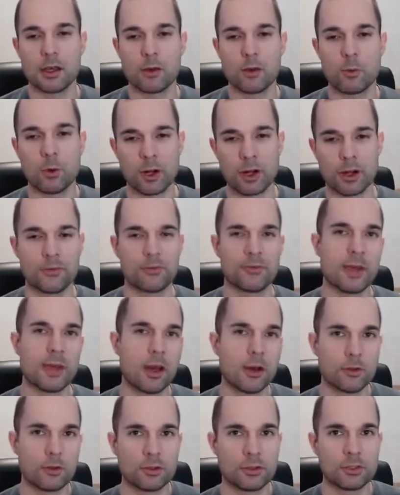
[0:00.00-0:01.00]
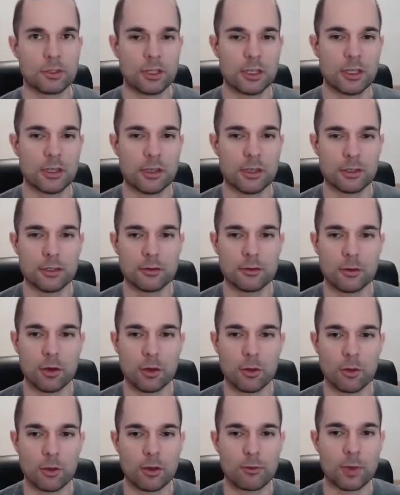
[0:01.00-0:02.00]
What I found in
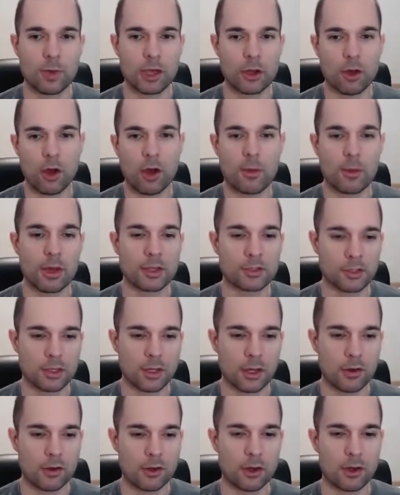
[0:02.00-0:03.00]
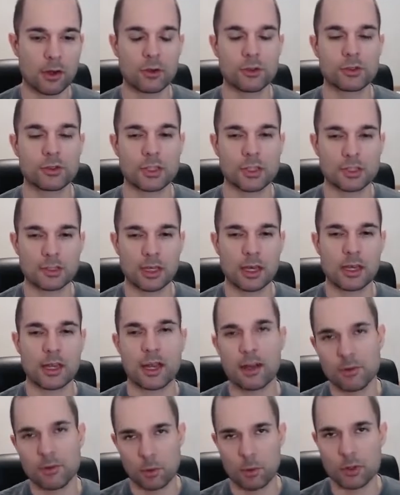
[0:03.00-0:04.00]
a lot of my combat scenarios is that
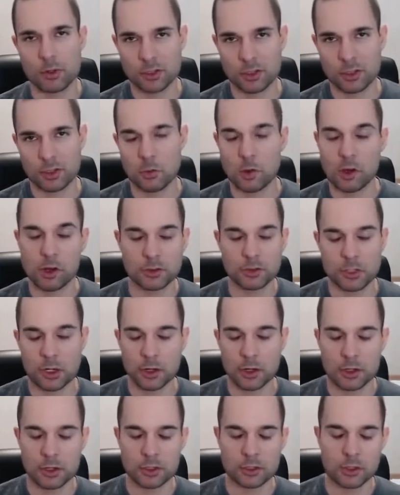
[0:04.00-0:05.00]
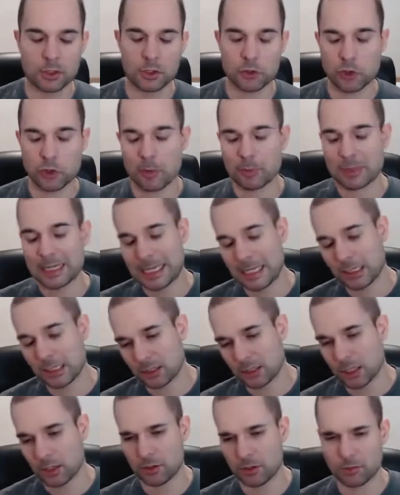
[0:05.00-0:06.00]
every once in a while a target is going to drop a heat
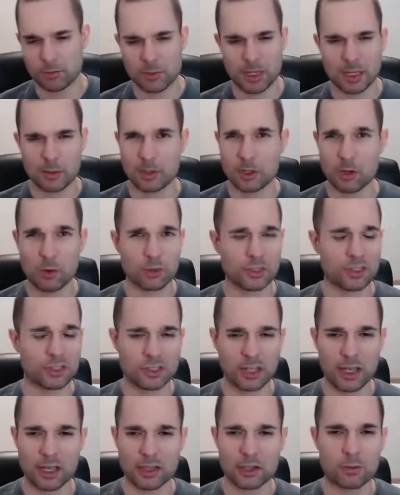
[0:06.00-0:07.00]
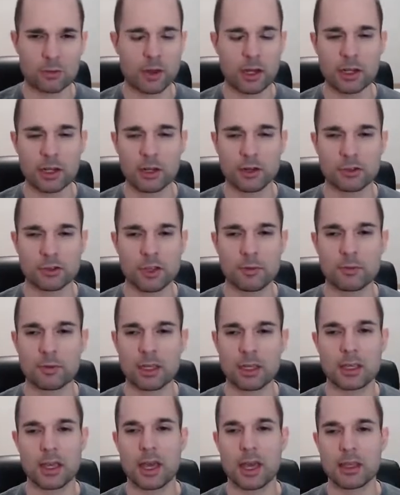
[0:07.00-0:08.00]
sink or maybe go into silent running or
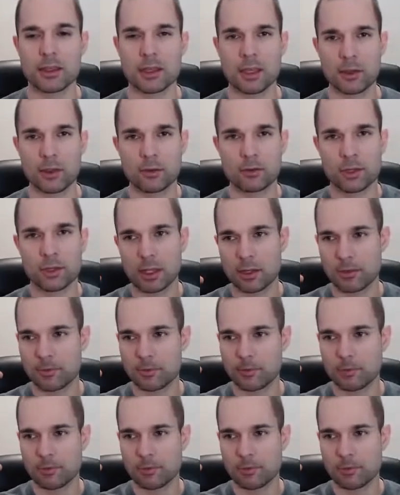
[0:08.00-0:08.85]
something, and they